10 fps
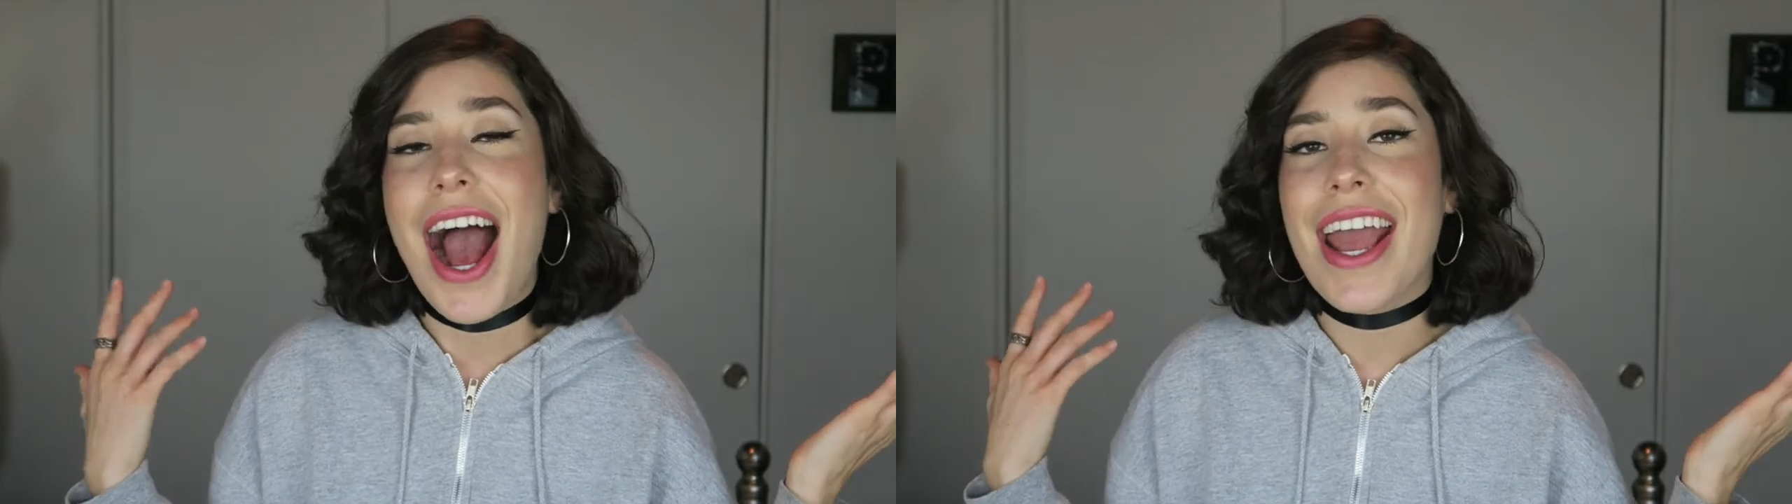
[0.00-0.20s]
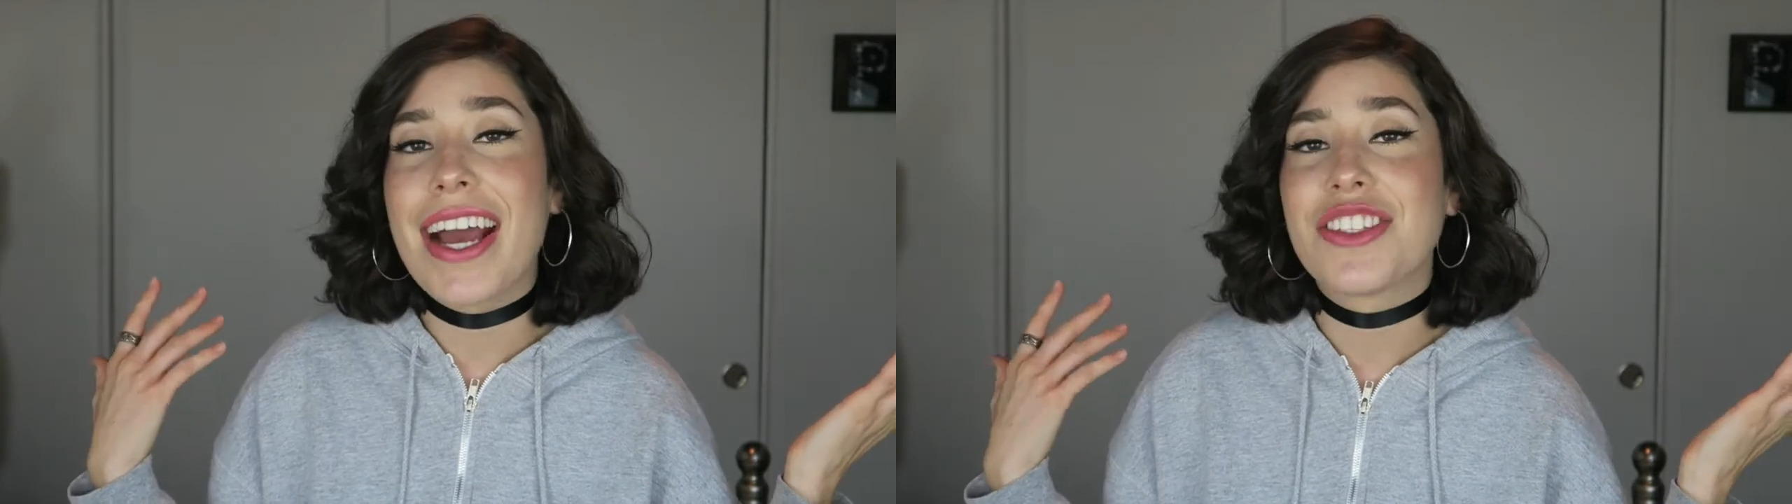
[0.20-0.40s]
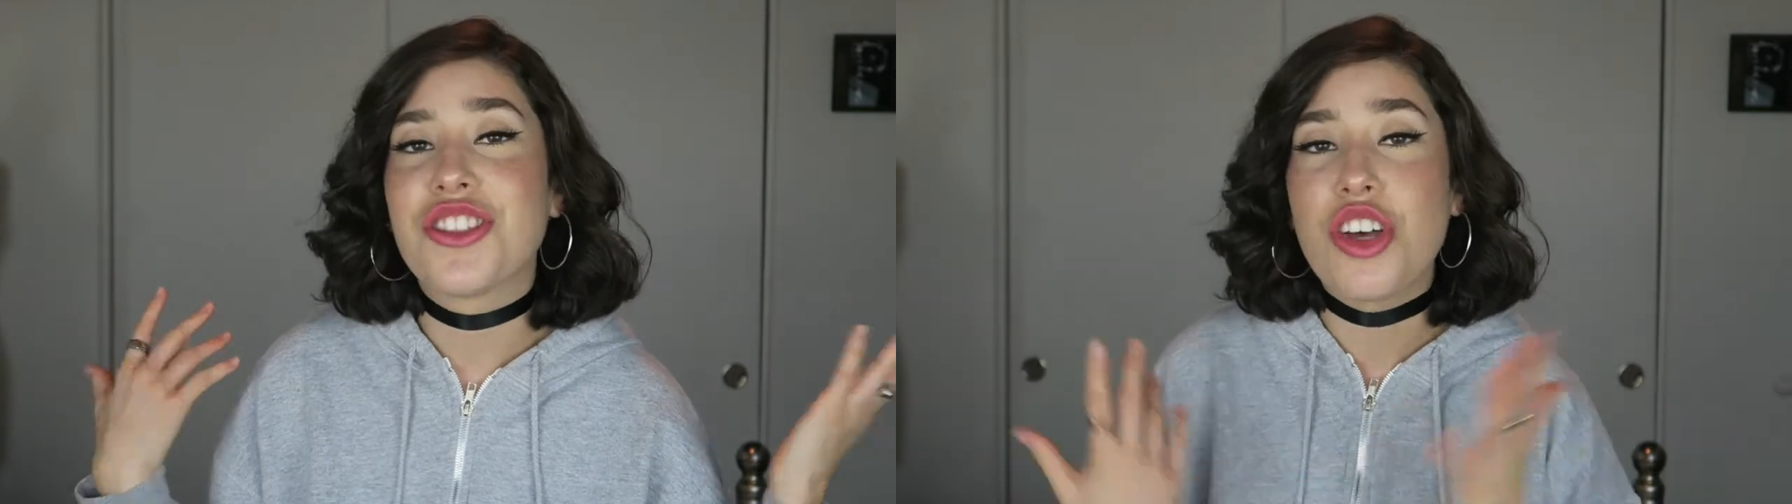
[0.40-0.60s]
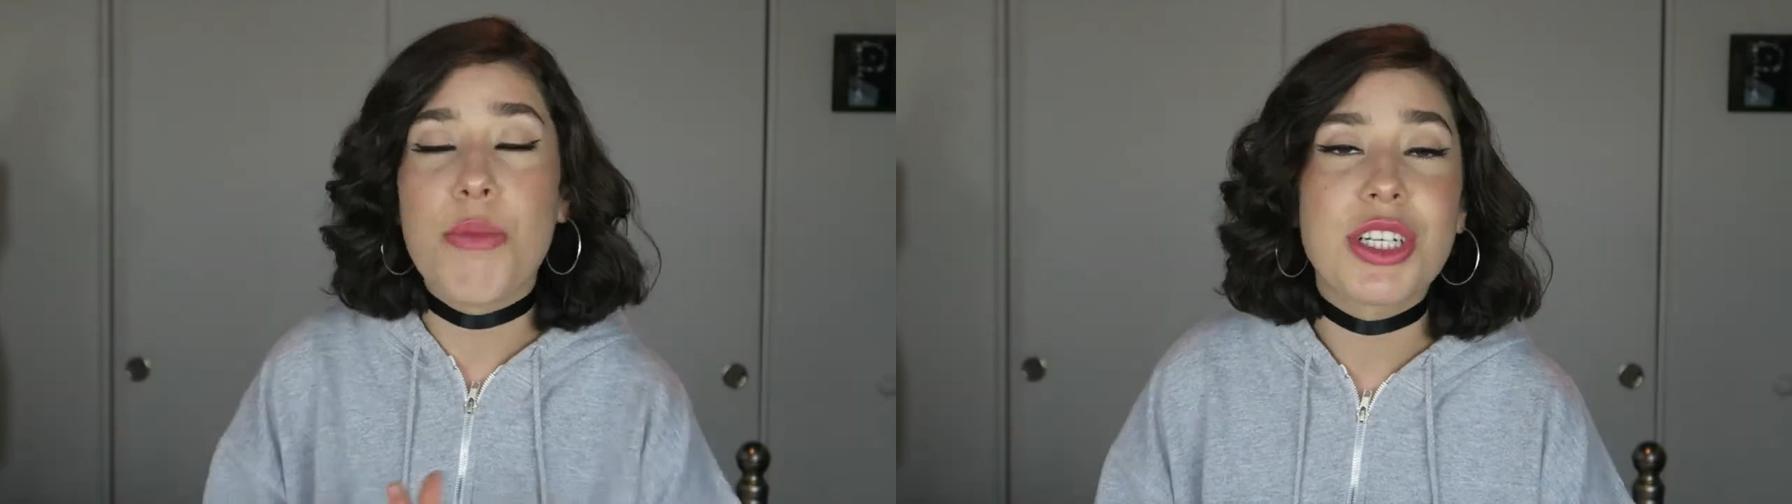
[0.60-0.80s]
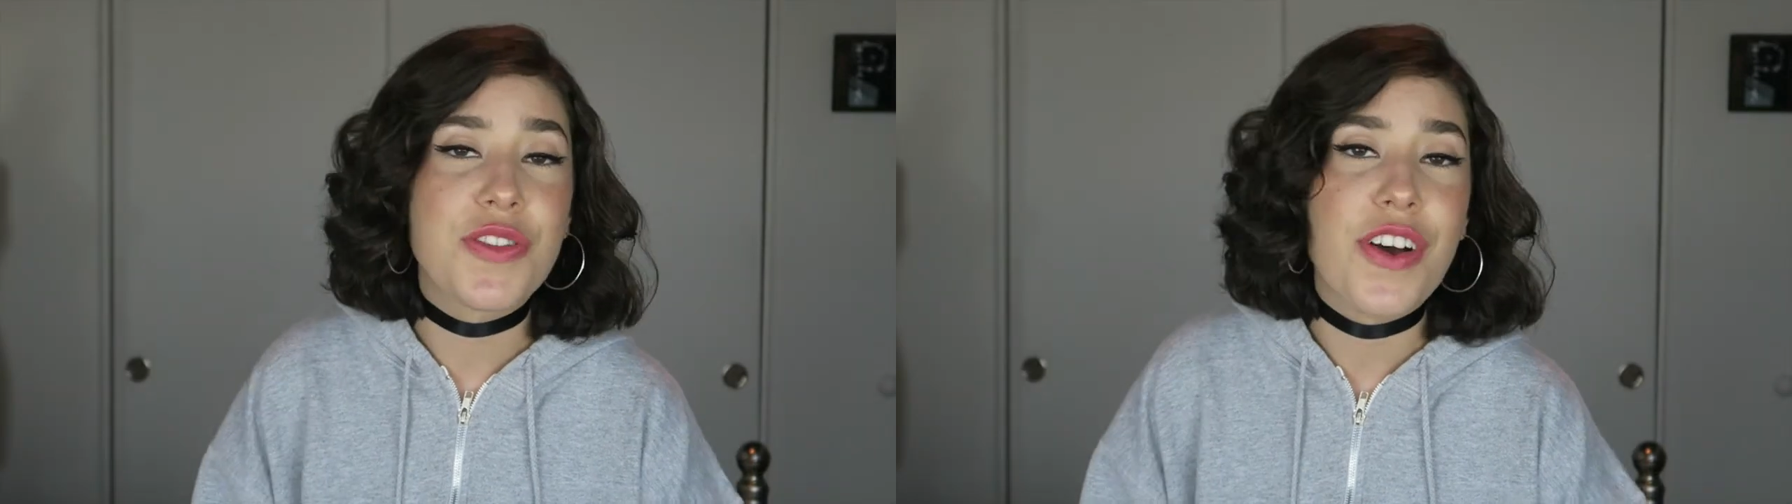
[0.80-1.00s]
I had so
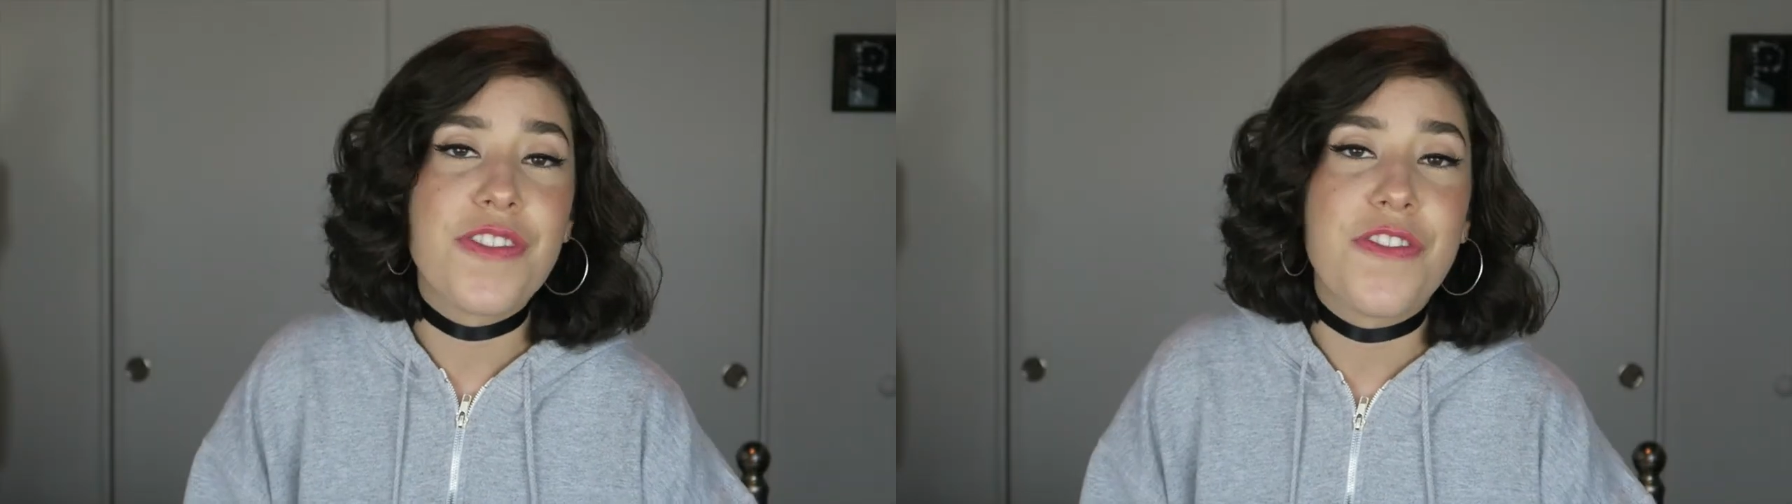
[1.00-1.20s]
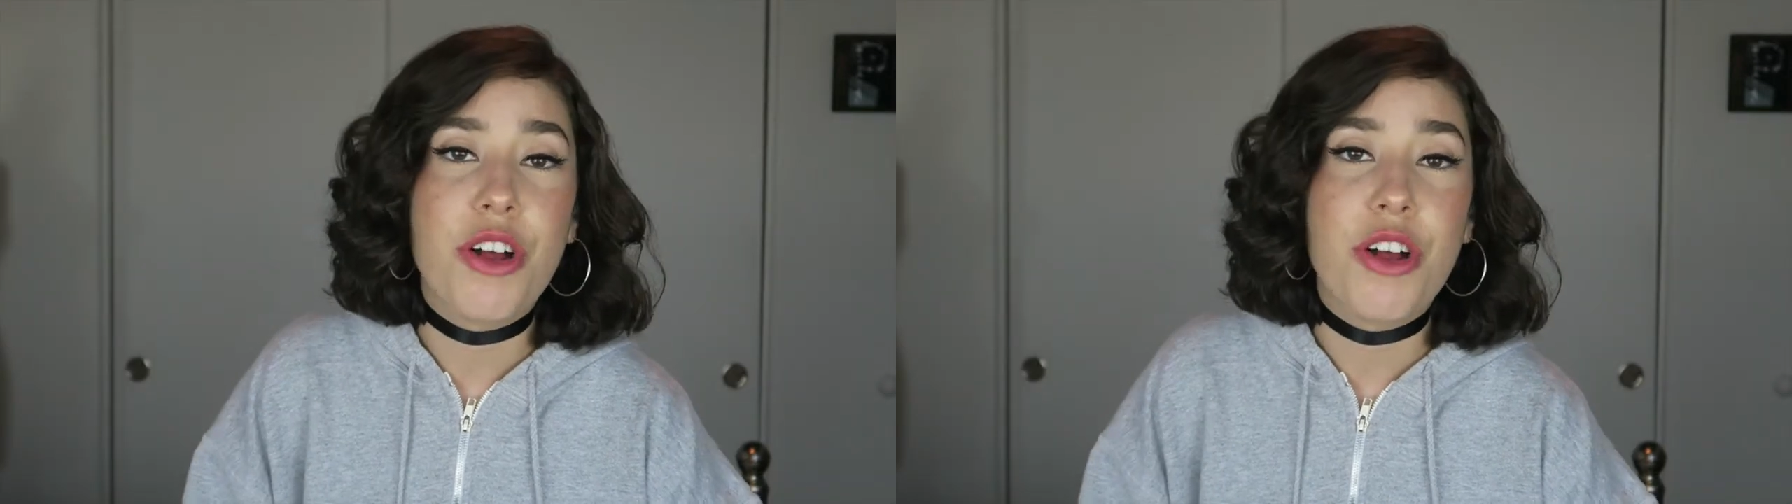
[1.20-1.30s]
much fun